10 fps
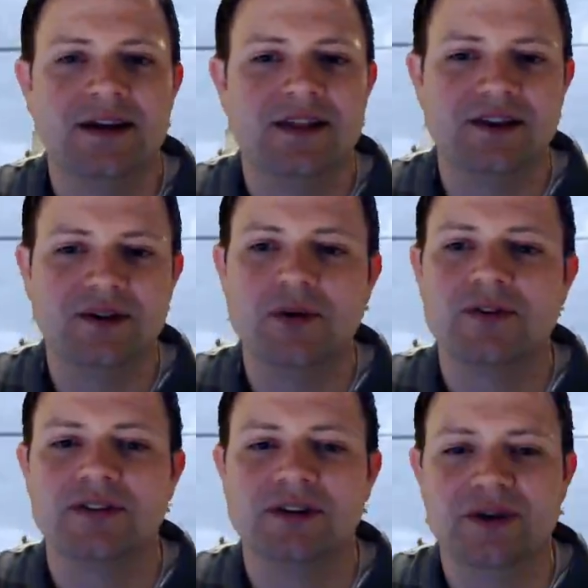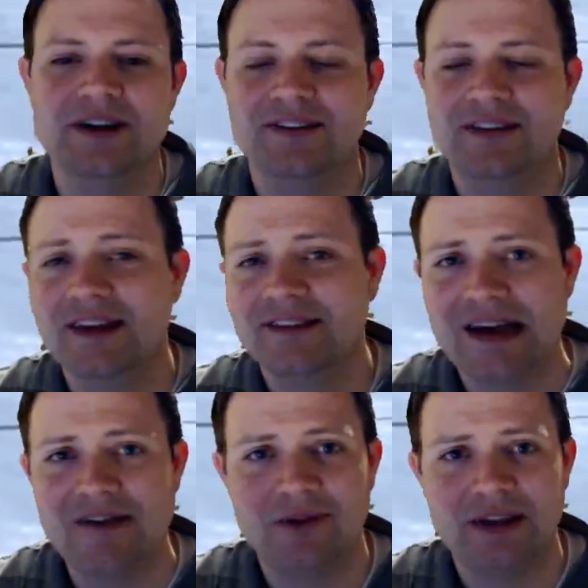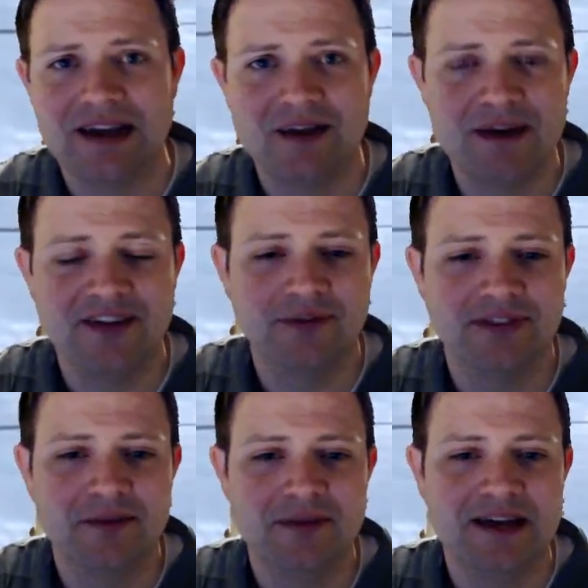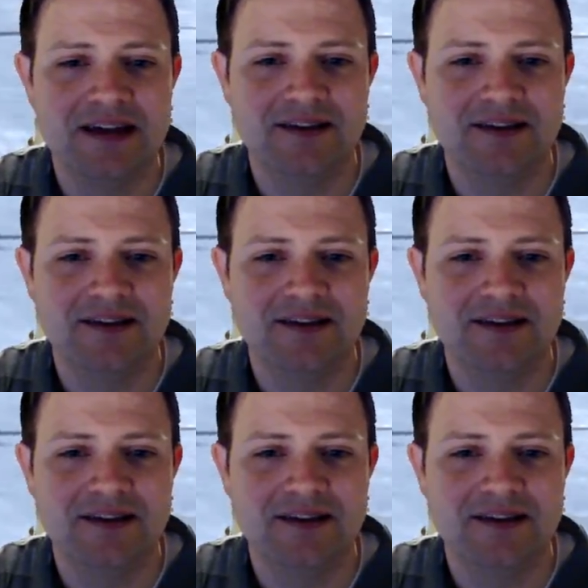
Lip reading: And then, of course, the greenskins. I haven't really gotten to mess with them yet